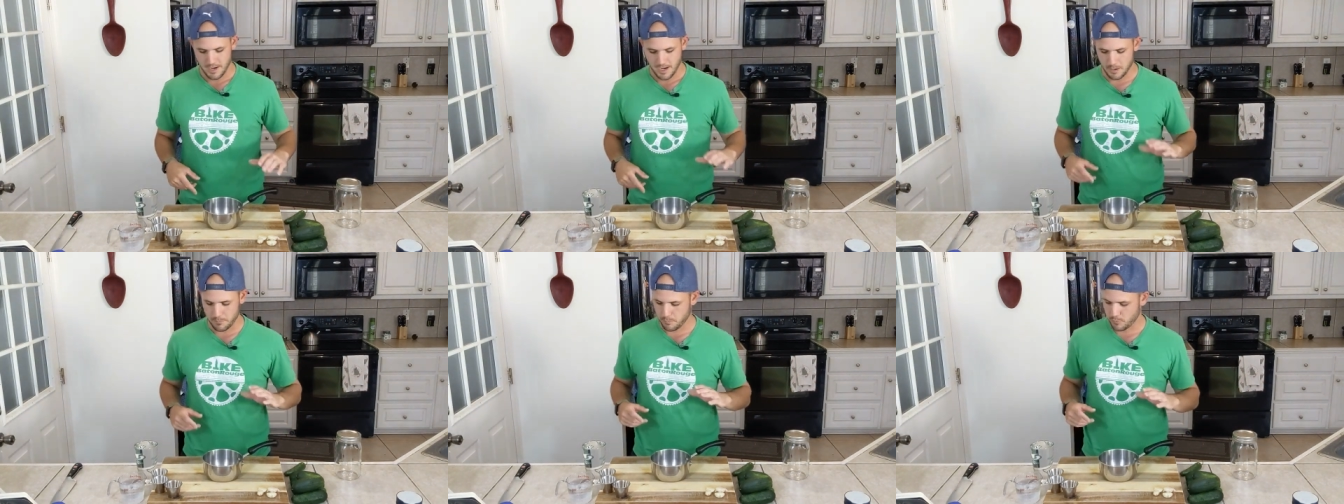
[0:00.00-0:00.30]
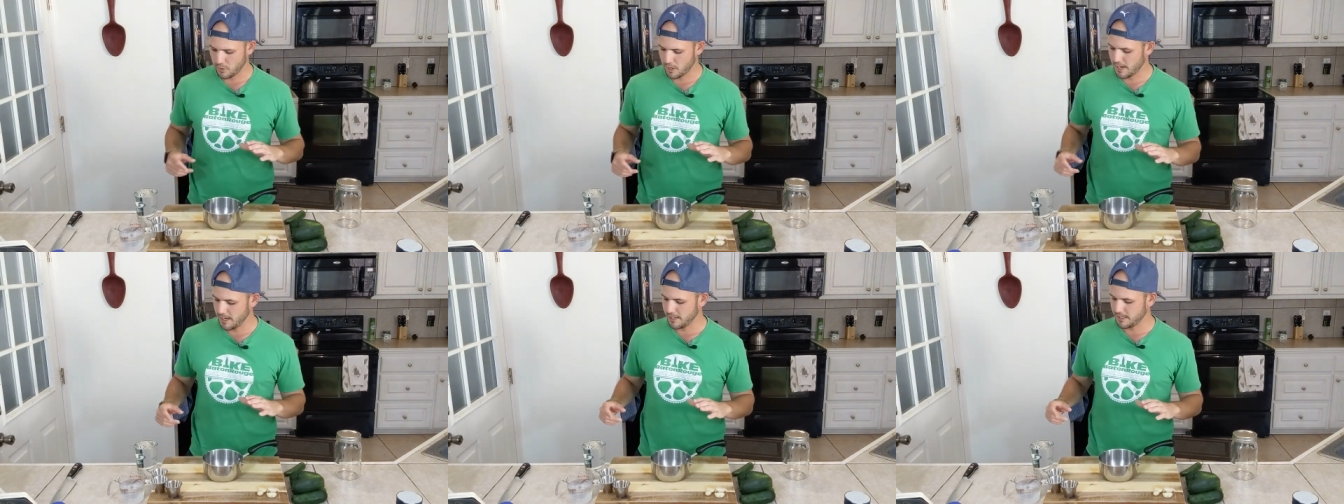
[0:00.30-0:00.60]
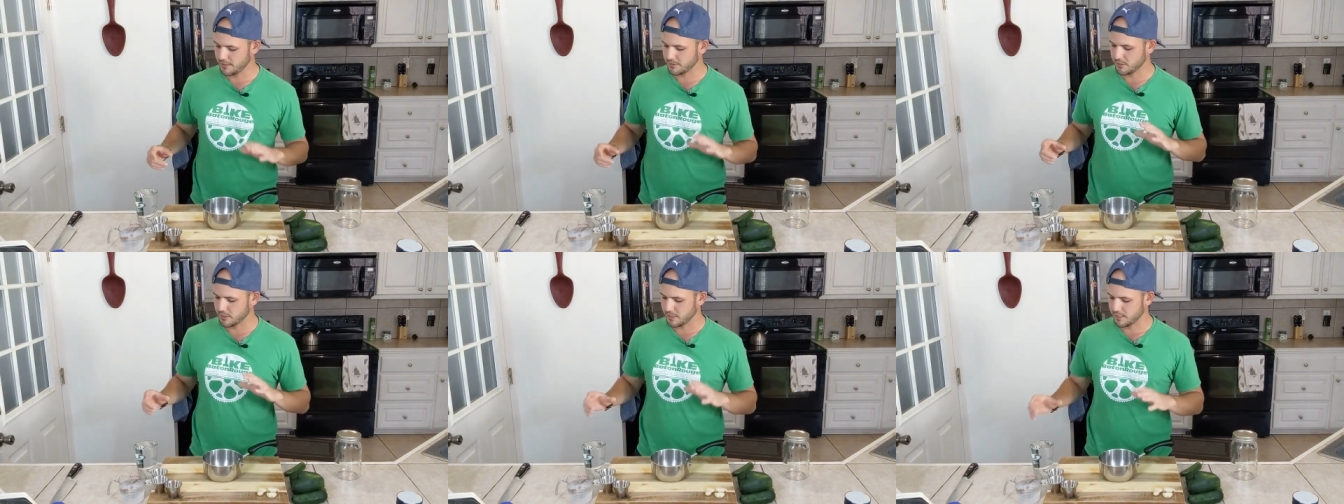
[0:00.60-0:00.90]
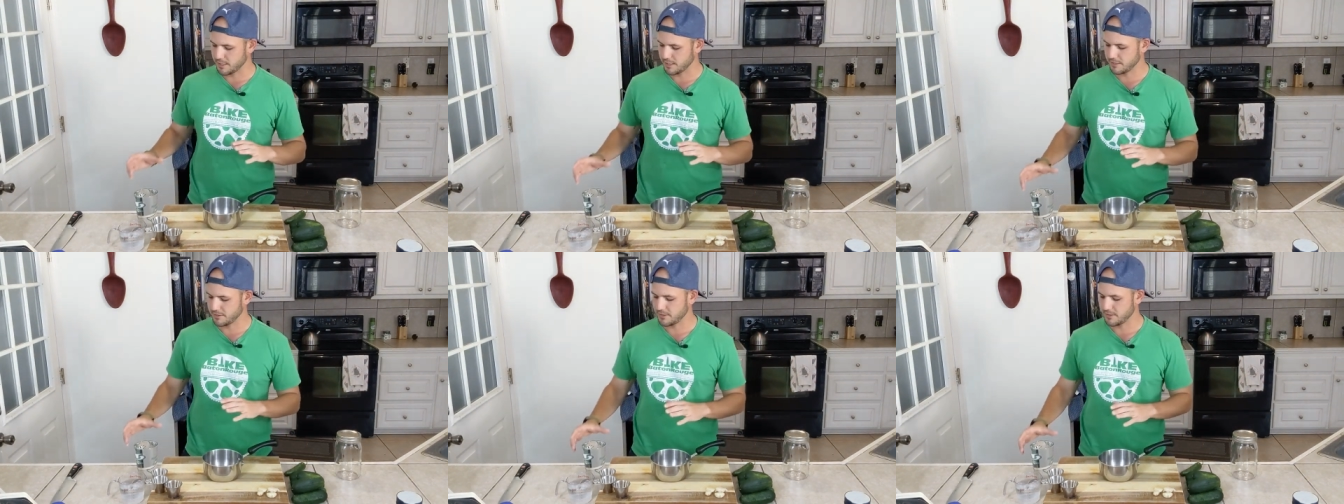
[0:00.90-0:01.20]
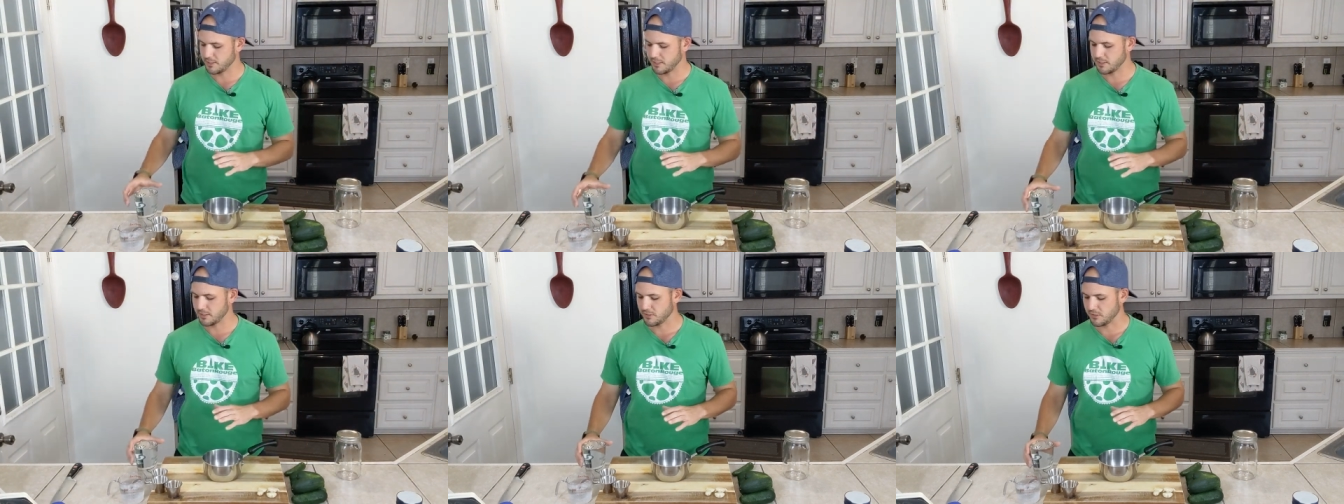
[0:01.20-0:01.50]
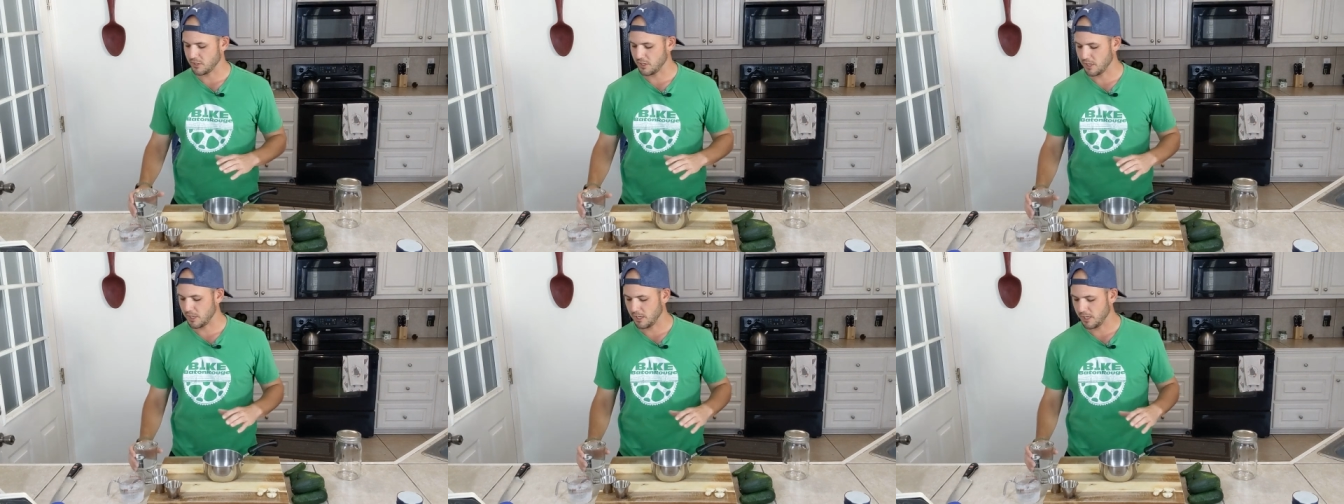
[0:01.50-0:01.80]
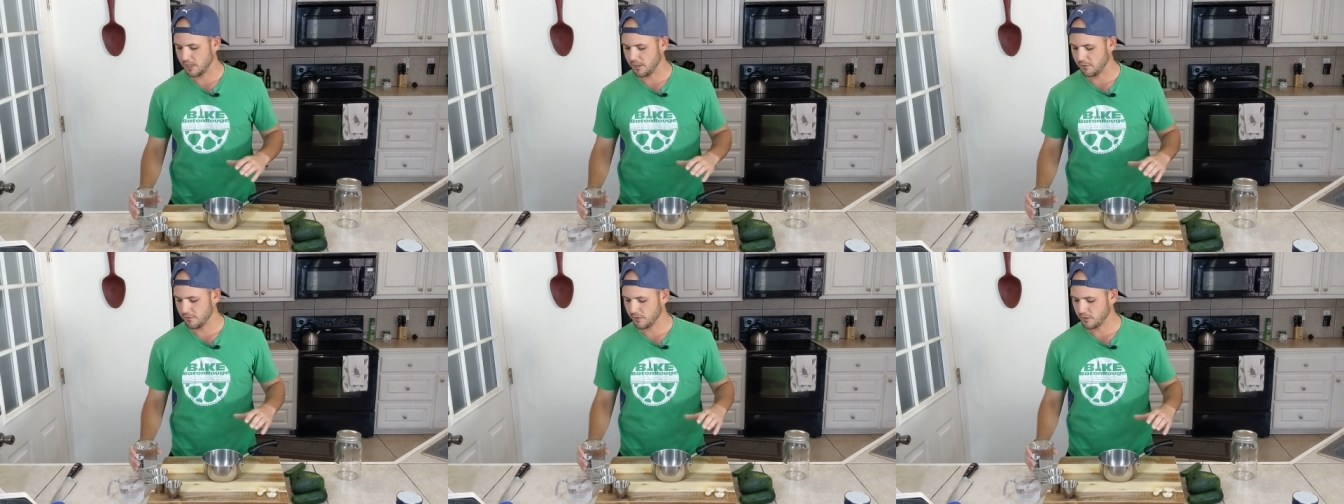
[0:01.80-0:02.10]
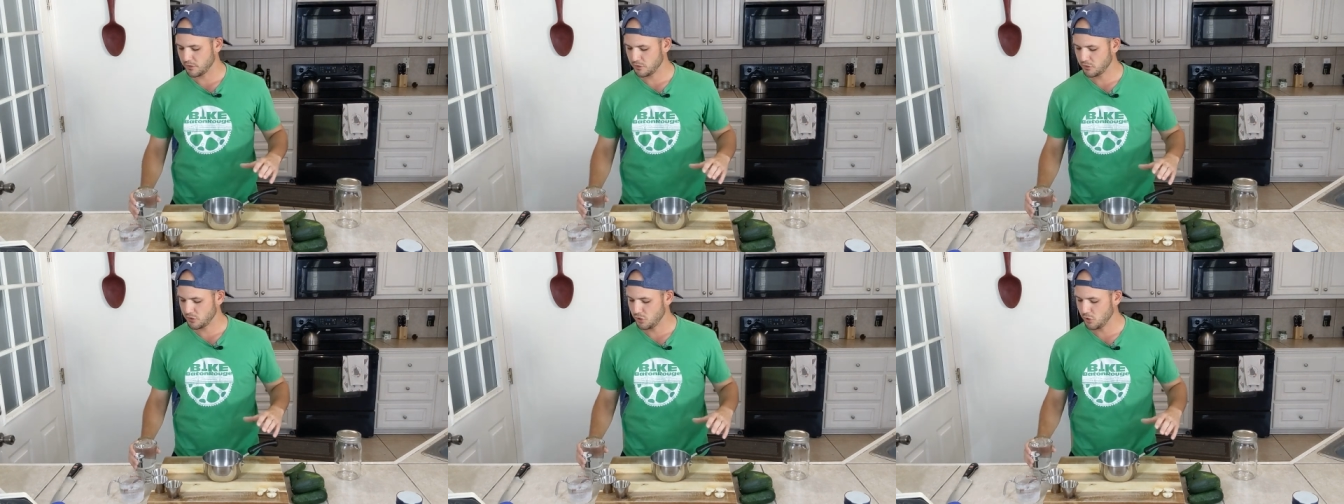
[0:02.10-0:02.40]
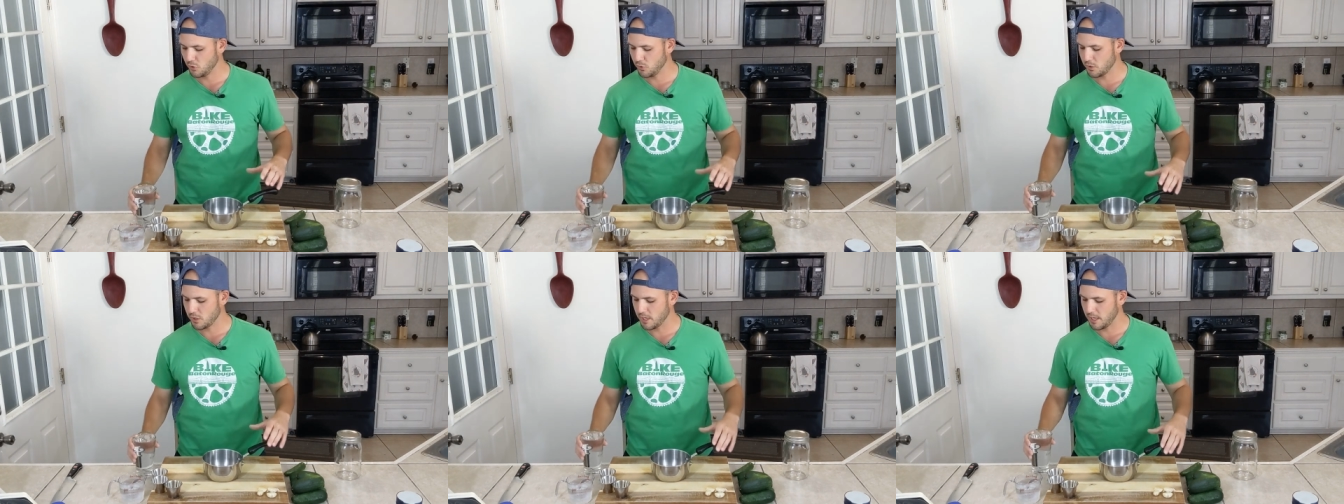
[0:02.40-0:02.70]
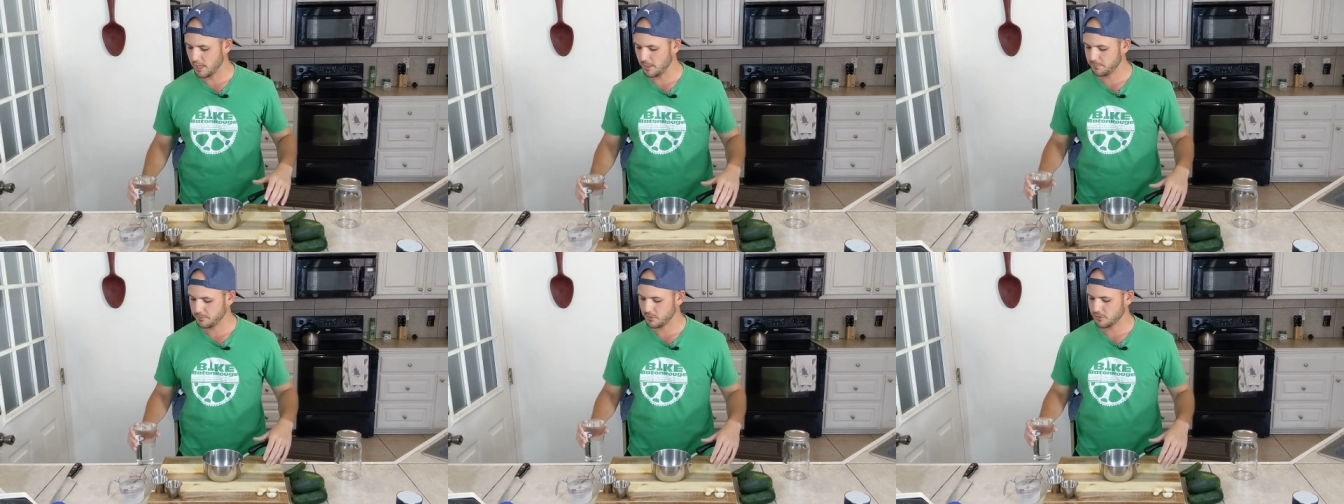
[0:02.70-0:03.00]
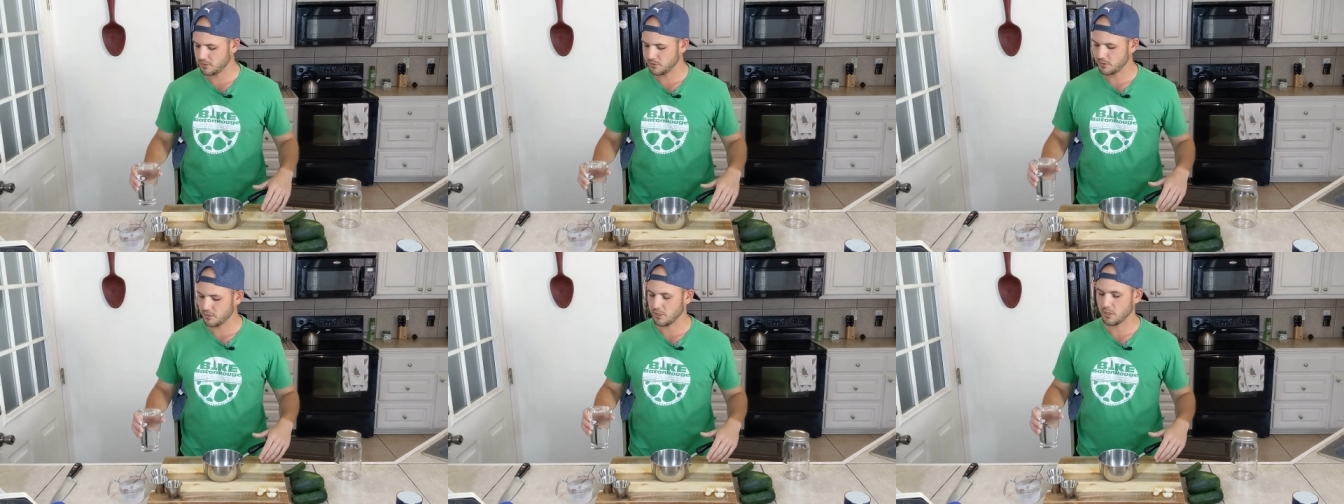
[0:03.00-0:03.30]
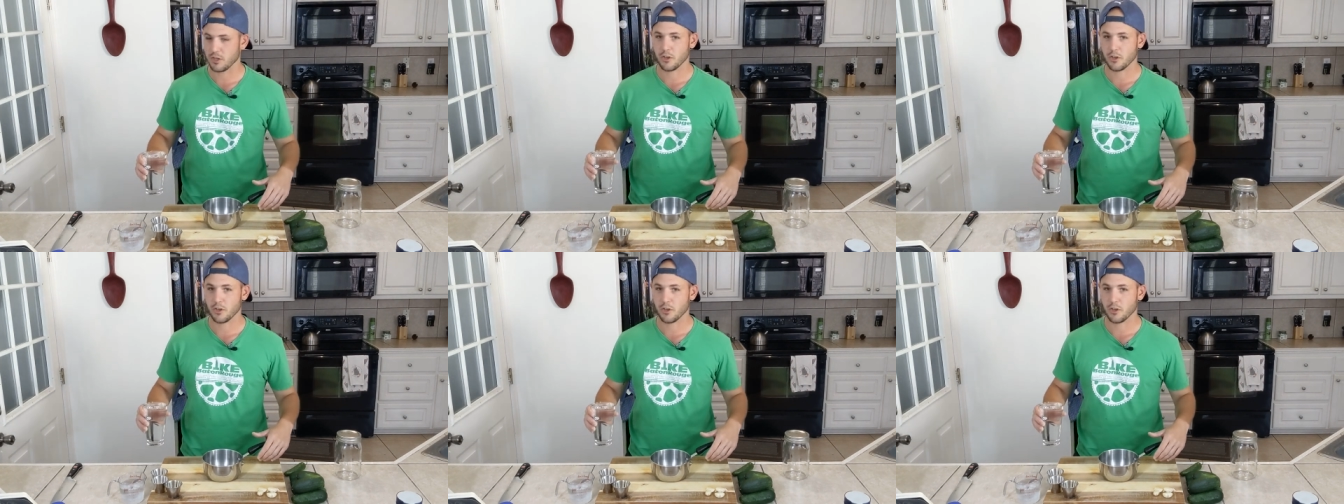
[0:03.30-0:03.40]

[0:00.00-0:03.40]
Our brine is gonna consist of two cups